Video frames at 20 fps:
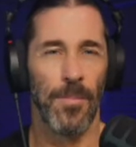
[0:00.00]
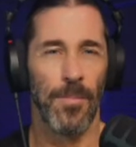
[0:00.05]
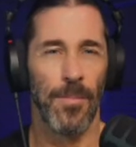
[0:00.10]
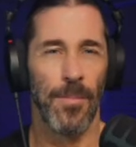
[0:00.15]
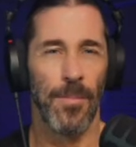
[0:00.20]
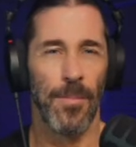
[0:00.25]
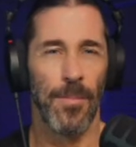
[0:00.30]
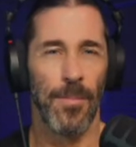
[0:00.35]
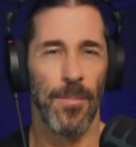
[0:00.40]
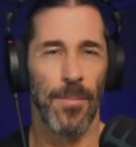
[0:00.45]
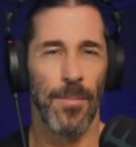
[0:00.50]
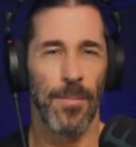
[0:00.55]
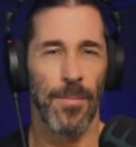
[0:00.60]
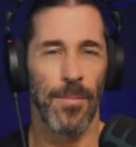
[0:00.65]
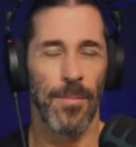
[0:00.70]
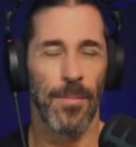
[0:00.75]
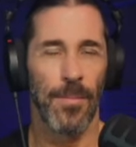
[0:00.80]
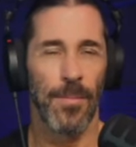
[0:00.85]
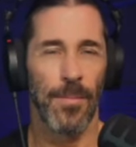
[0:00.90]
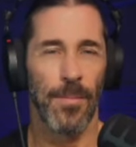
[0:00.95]

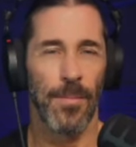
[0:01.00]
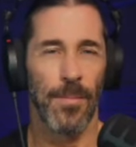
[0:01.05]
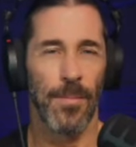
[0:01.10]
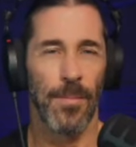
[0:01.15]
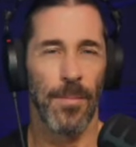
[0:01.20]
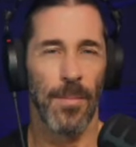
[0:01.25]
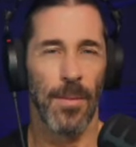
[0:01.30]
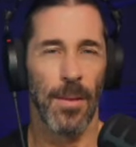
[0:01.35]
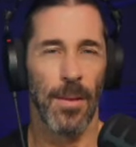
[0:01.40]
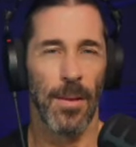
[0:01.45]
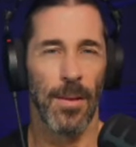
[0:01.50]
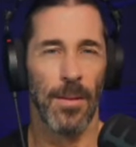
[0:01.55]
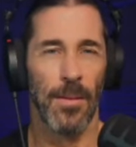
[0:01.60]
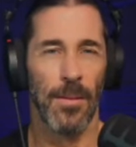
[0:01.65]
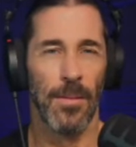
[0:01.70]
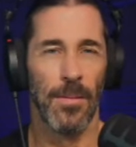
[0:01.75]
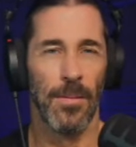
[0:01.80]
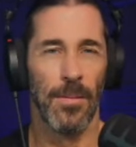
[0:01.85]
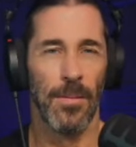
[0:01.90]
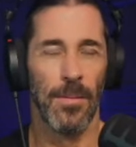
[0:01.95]

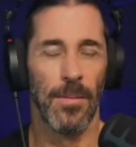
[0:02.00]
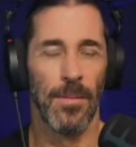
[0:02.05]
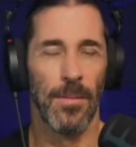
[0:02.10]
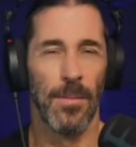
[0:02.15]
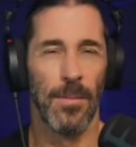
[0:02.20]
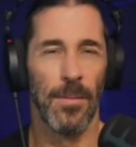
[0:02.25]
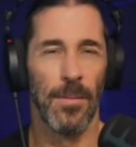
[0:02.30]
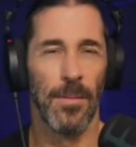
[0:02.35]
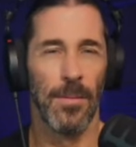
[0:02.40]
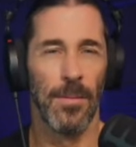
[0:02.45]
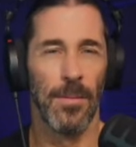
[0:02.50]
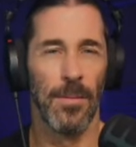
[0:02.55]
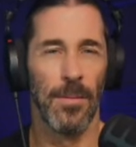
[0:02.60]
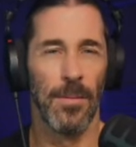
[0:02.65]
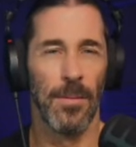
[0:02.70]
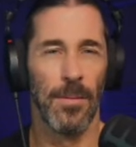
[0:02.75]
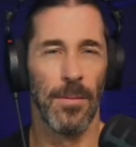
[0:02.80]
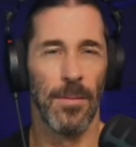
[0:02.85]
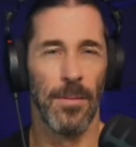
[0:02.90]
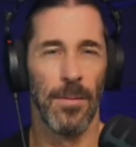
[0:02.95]

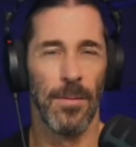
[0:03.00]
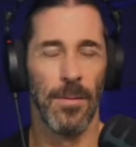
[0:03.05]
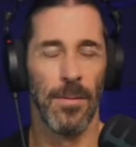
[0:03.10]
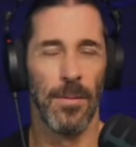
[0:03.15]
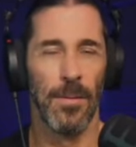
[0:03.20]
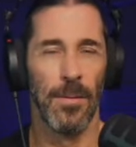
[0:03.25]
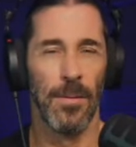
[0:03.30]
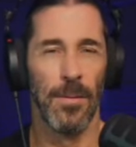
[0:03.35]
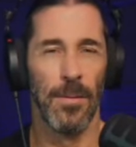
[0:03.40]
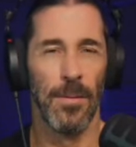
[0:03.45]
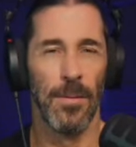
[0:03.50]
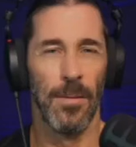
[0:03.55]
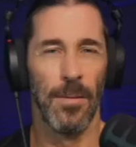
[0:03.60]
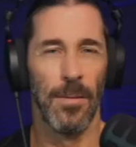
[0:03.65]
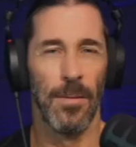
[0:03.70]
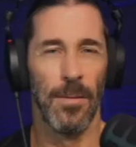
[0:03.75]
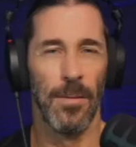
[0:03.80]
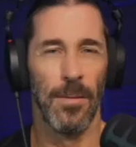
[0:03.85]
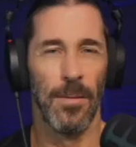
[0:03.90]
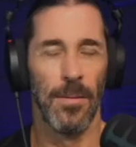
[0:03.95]

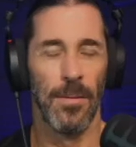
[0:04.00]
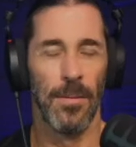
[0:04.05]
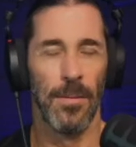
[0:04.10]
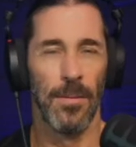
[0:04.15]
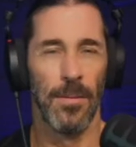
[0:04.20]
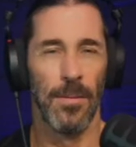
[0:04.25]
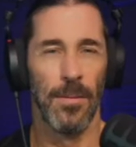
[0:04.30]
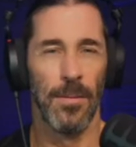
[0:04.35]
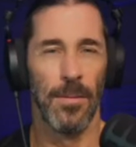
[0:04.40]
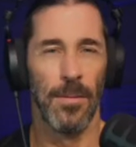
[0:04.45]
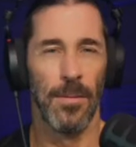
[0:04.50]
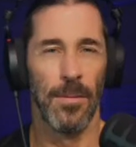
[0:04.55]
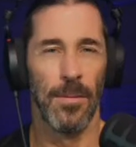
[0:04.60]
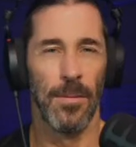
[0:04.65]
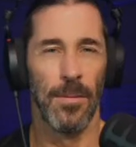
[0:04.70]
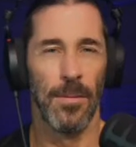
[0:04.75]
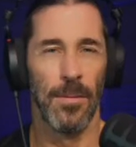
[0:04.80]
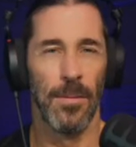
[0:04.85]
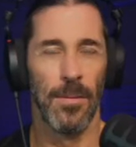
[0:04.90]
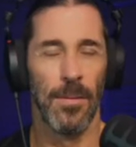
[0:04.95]

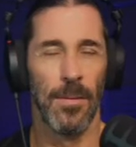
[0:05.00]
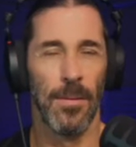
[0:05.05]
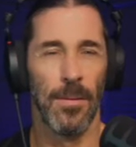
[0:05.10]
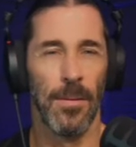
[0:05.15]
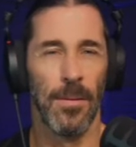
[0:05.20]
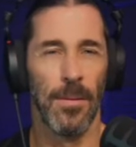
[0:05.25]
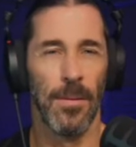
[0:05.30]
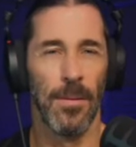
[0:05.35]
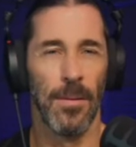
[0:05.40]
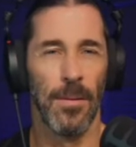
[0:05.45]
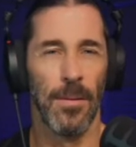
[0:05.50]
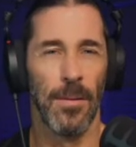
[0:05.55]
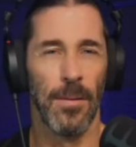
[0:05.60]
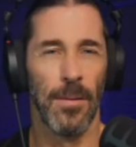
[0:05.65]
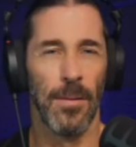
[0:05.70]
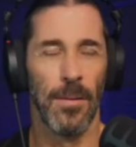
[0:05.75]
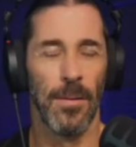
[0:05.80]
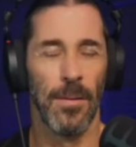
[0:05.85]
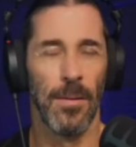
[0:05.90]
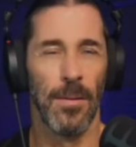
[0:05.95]

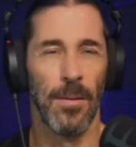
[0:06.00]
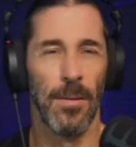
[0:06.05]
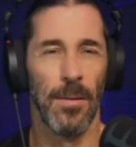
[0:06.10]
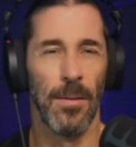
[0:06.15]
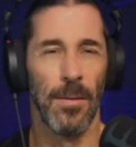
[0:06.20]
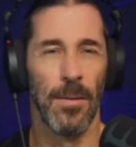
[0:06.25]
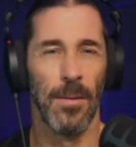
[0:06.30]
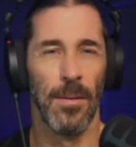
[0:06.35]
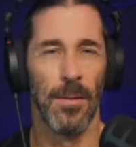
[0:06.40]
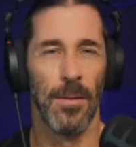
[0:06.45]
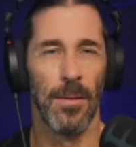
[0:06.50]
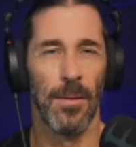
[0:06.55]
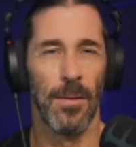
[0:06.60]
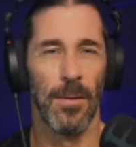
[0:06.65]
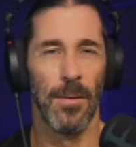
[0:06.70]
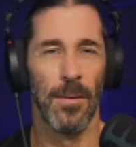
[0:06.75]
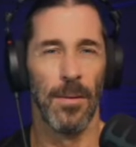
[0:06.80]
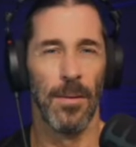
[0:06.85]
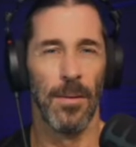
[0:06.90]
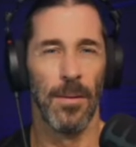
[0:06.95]

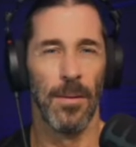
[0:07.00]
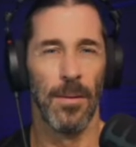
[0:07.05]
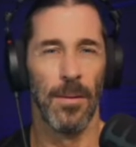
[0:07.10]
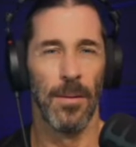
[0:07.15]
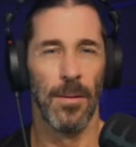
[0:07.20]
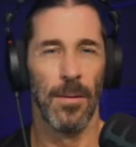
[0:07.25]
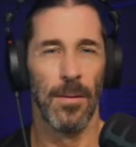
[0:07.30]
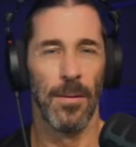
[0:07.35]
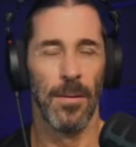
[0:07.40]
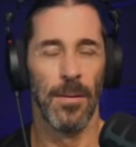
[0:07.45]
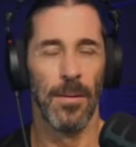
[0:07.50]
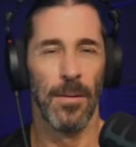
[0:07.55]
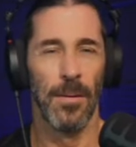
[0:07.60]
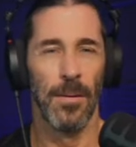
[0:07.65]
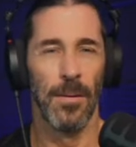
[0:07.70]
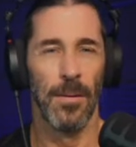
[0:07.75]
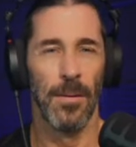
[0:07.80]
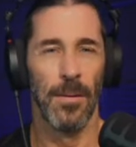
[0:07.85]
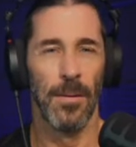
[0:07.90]
No words are spoken by the person on screen.